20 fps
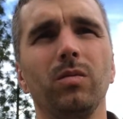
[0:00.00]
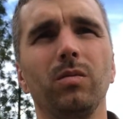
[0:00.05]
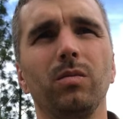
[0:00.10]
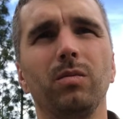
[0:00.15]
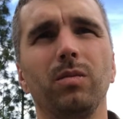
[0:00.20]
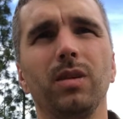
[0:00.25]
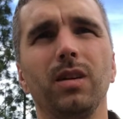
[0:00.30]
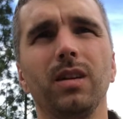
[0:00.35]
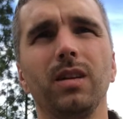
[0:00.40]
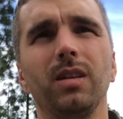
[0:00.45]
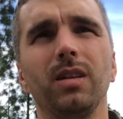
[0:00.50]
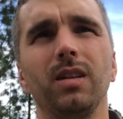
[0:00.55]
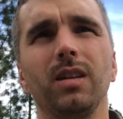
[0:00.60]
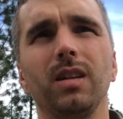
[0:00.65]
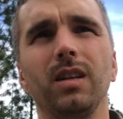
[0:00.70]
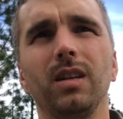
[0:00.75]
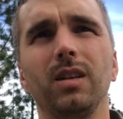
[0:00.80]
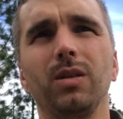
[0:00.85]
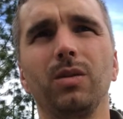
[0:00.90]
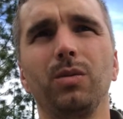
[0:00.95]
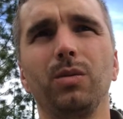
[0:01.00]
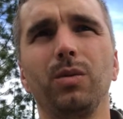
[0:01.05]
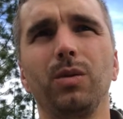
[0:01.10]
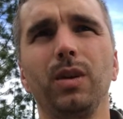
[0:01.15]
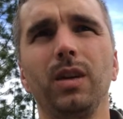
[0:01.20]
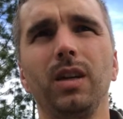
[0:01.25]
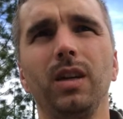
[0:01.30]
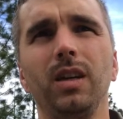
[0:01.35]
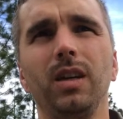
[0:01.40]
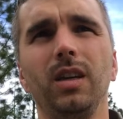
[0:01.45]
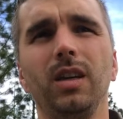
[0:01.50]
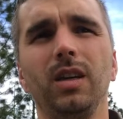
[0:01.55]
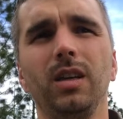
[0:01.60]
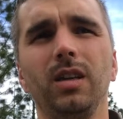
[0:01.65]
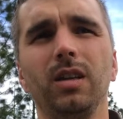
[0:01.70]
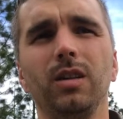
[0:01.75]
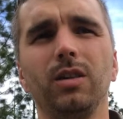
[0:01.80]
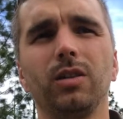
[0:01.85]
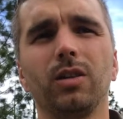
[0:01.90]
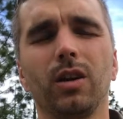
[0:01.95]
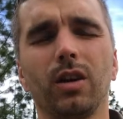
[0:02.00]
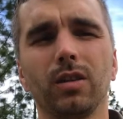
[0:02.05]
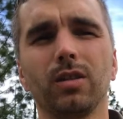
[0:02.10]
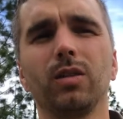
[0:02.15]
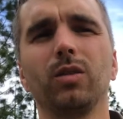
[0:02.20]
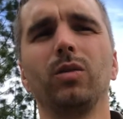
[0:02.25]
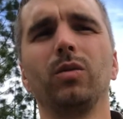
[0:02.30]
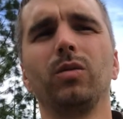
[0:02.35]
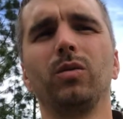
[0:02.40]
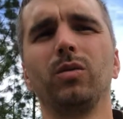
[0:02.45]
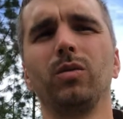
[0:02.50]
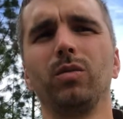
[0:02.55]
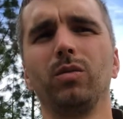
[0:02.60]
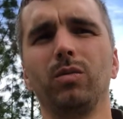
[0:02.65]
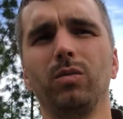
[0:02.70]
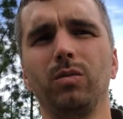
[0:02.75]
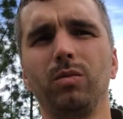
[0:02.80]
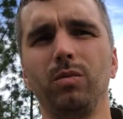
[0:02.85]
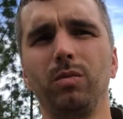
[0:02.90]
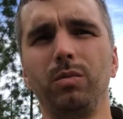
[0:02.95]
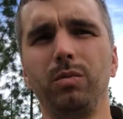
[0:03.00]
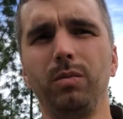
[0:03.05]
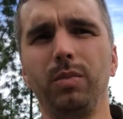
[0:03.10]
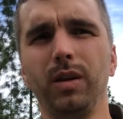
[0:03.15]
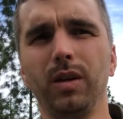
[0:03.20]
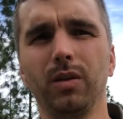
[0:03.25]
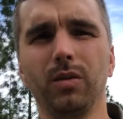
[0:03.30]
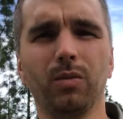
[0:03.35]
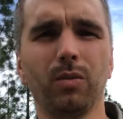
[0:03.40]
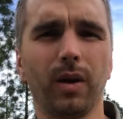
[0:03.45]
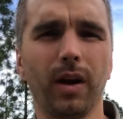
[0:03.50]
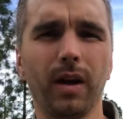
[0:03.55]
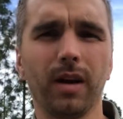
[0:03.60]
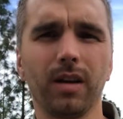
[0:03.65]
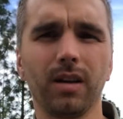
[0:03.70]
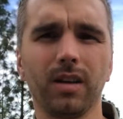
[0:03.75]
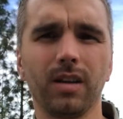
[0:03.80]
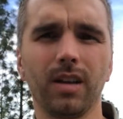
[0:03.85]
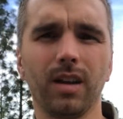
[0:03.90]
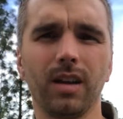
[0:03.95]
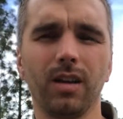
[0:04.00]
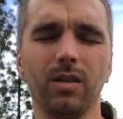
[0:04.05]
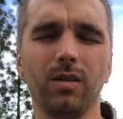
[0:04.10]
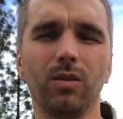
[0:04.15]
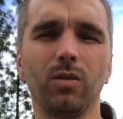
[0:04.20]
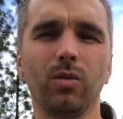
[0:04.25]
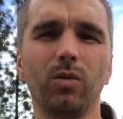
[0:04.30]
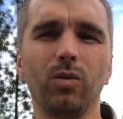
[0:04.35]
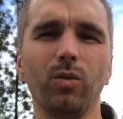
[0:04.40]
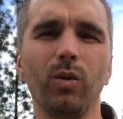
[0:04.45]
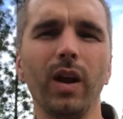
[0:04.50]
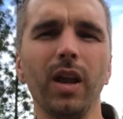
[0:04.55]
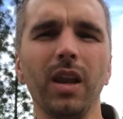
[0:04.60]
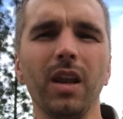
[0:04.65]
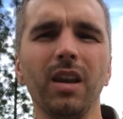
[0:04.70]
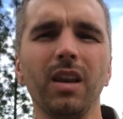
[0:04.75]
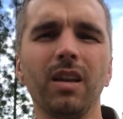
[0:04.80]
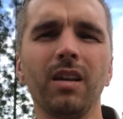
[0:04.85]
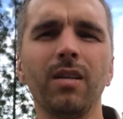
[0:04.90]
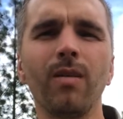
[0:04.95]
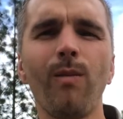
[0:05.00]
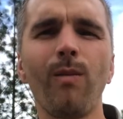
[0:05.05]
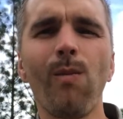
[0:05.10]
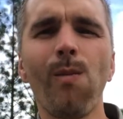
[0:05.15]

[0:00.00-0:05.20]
But we should also be aware that when